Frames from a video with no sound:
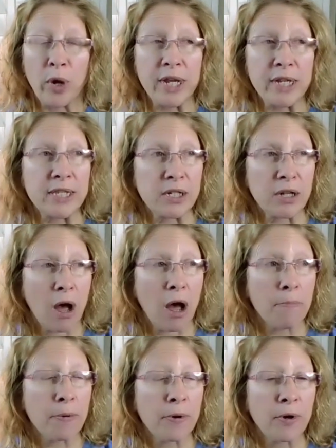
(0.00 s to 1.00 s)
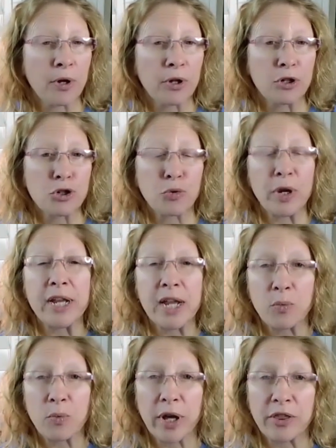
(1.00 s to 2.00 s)
we stop
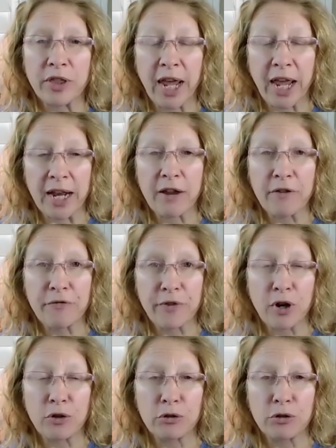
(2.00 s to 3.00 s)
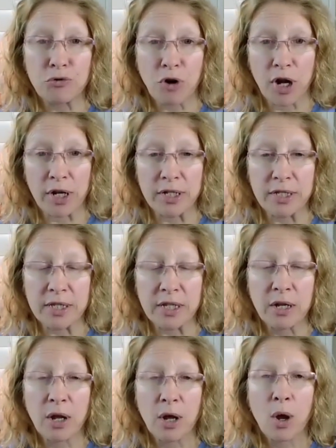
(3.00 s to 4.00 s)
treating with antifungal
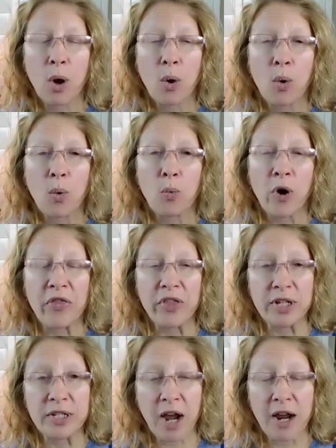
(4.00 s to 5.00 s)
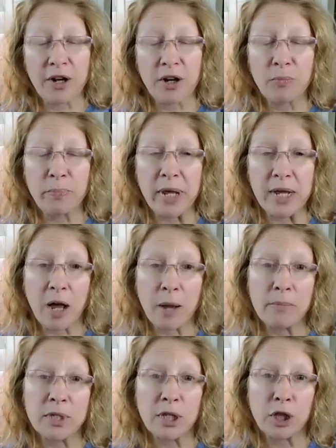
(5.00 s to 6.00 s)
drugs when the titer
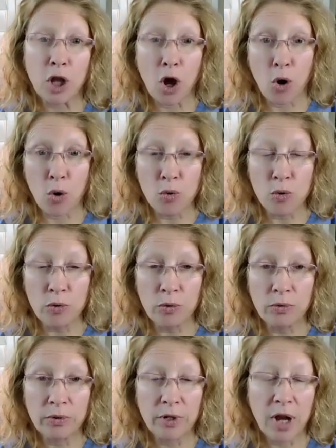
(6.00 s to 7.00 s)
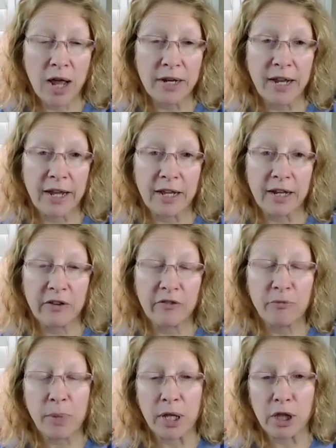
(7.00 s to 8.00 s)
becomes low, not
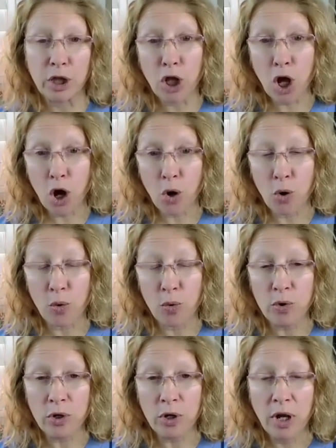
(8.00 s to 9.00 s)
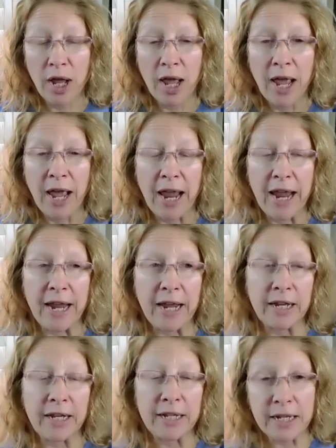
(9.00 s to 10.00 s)
negative, but low
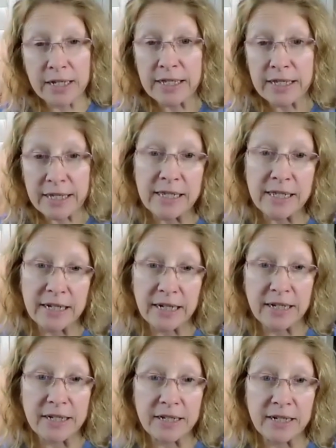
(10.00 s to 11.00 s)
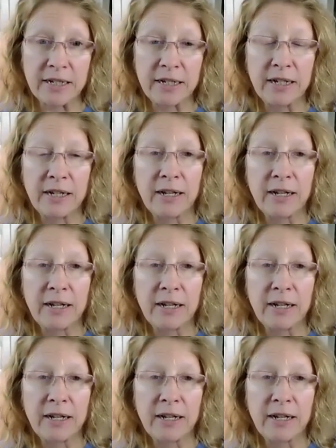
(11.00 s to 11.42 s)
and consistent.